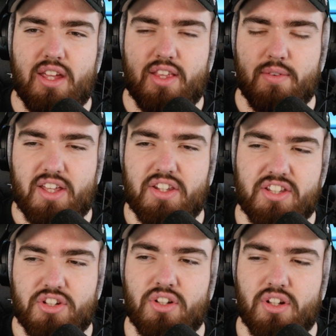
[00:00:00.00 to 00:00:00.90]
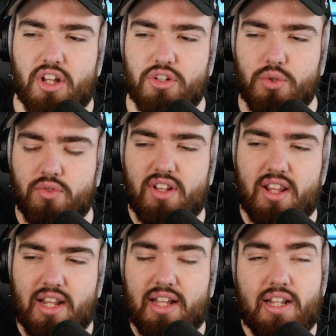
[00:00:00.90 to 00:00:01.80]
a decision and do something
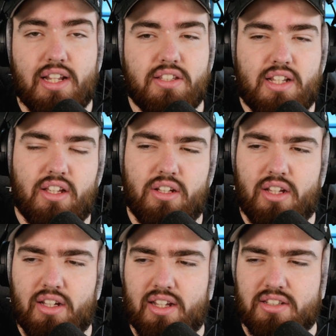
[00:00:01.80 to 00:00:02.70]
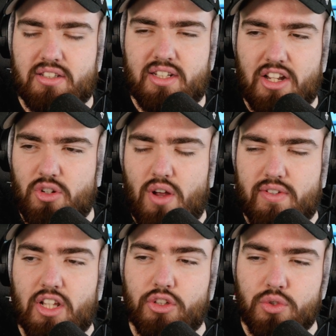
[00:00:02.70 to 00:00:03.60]
that, like, it's like a teenager or
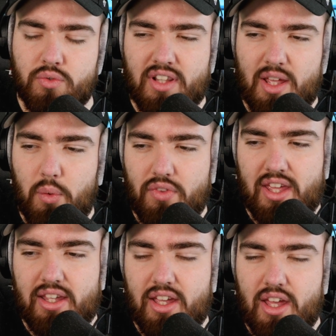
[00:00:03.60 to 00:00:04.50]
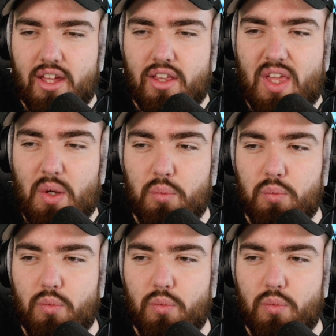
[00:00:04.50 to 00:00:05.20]
whatever, they'll do something that they